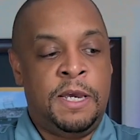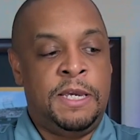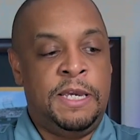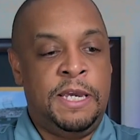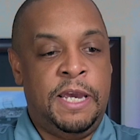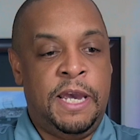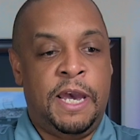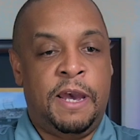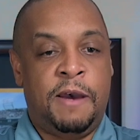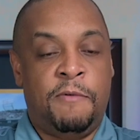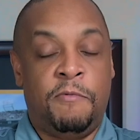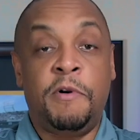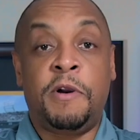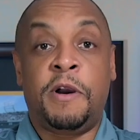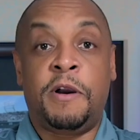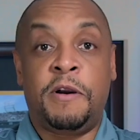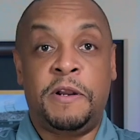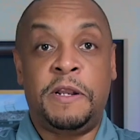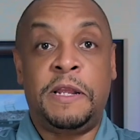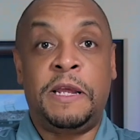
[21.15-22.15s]
yeah, we're
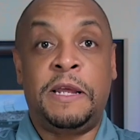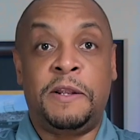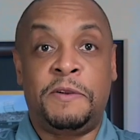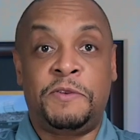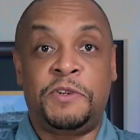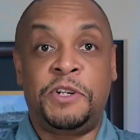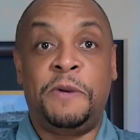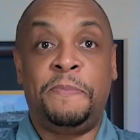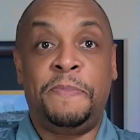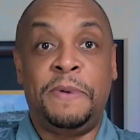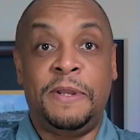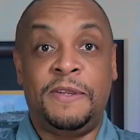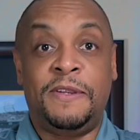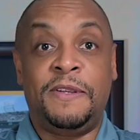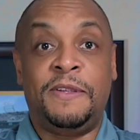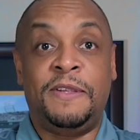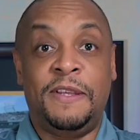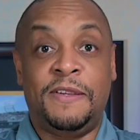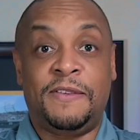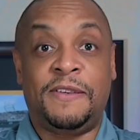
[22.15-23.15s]
gonna jump
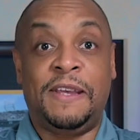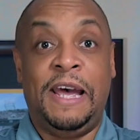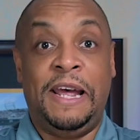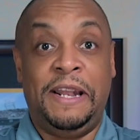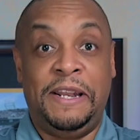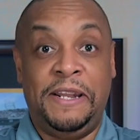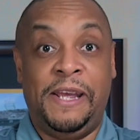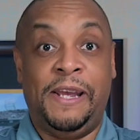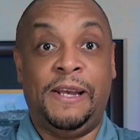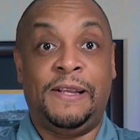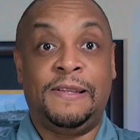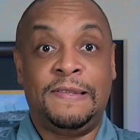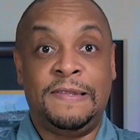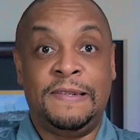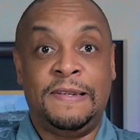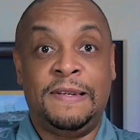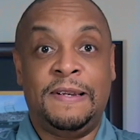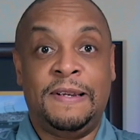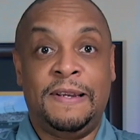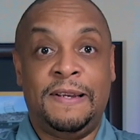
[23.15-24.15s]
into this guy next.
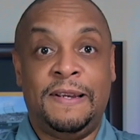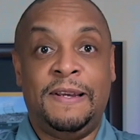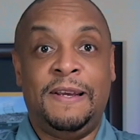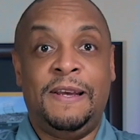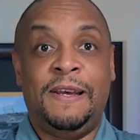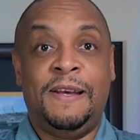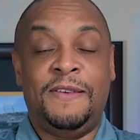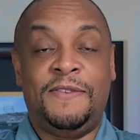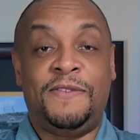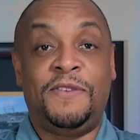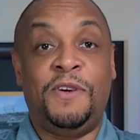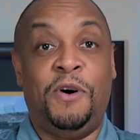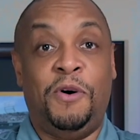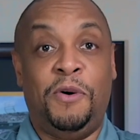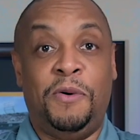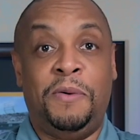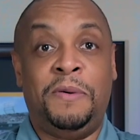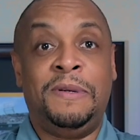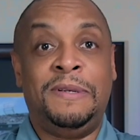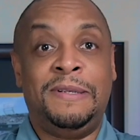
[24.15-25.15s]

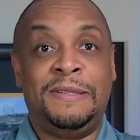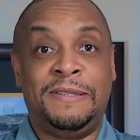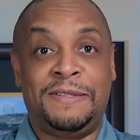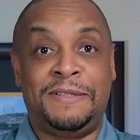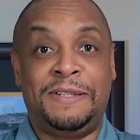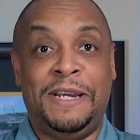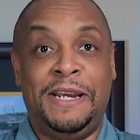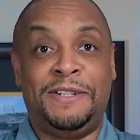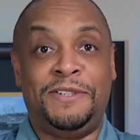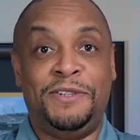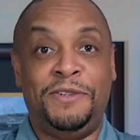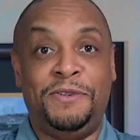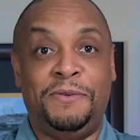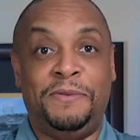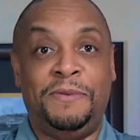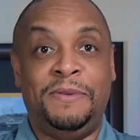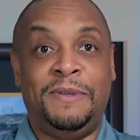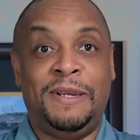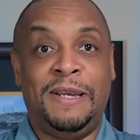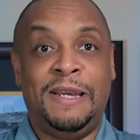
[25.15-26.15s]
So stay
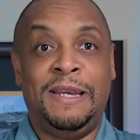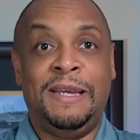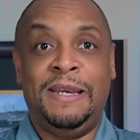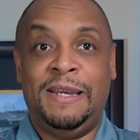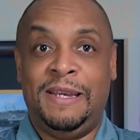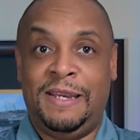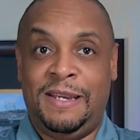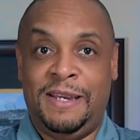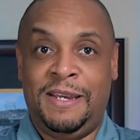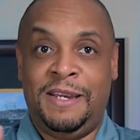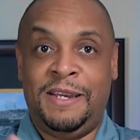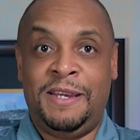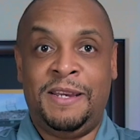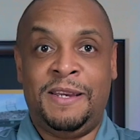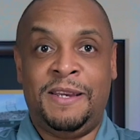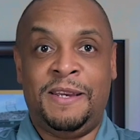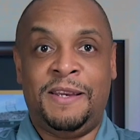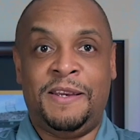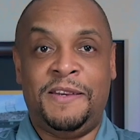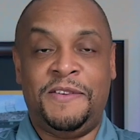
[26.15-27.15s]
tuned,
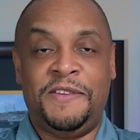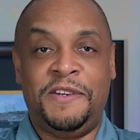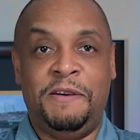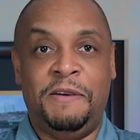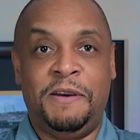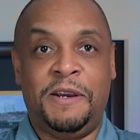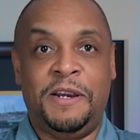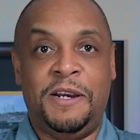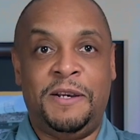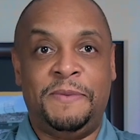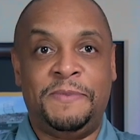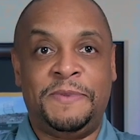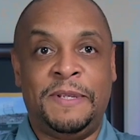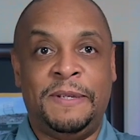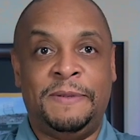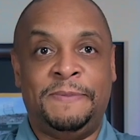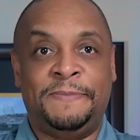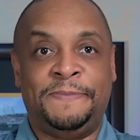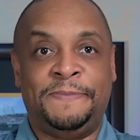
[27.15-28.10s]
because here it comes.